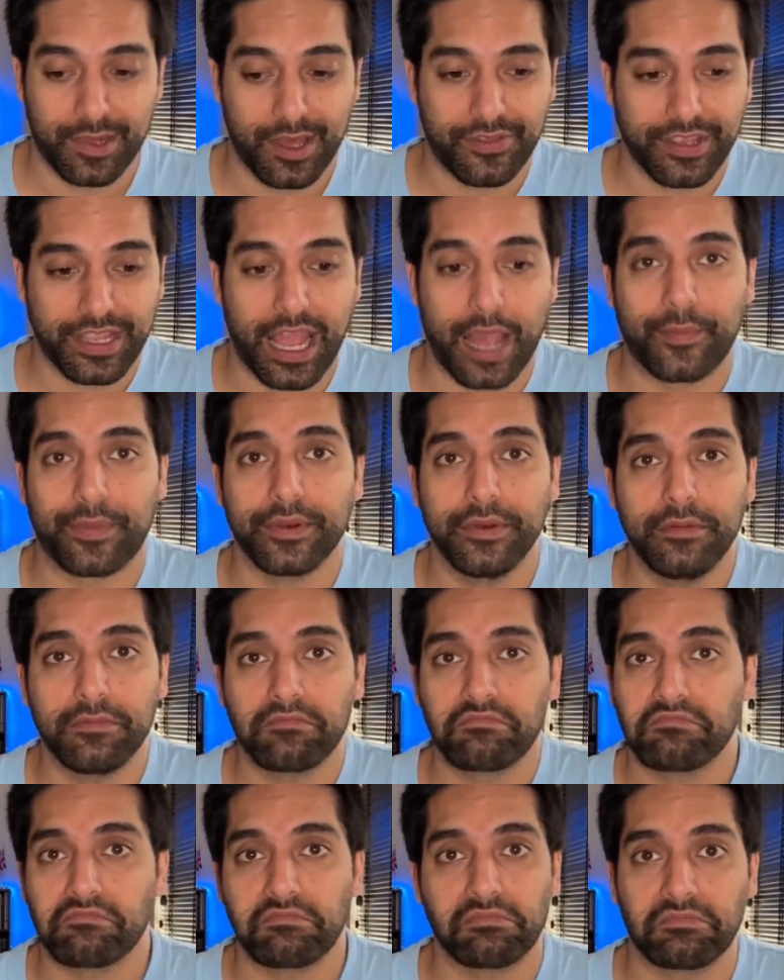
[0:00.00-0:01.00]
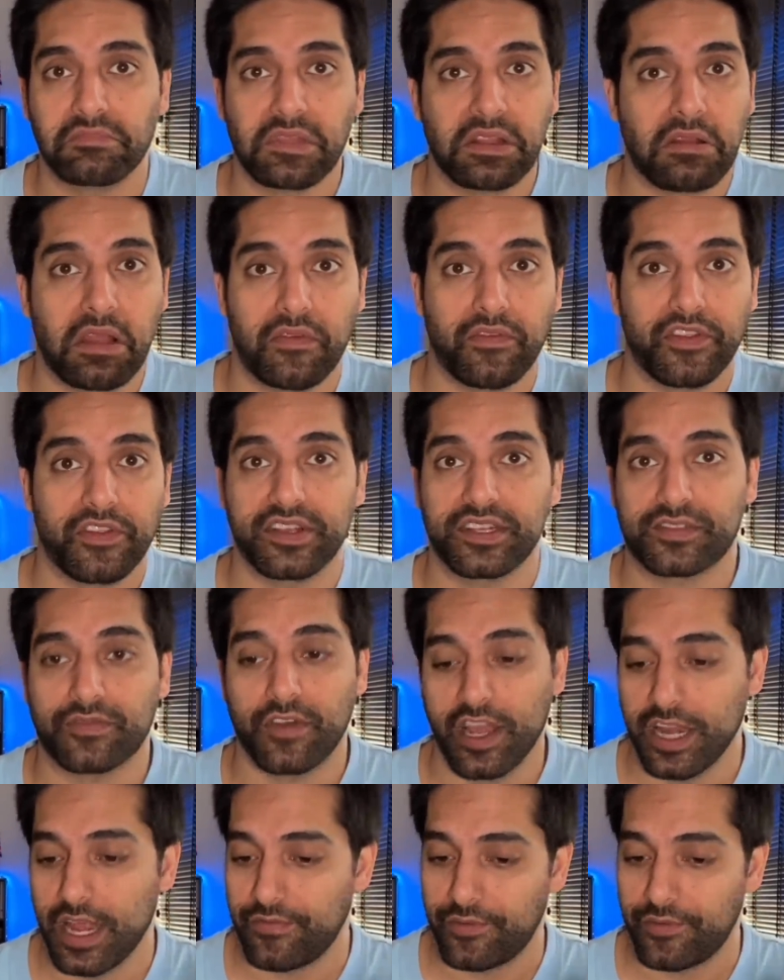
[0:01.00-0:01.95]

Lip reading: Nothing happened. Everything's fine.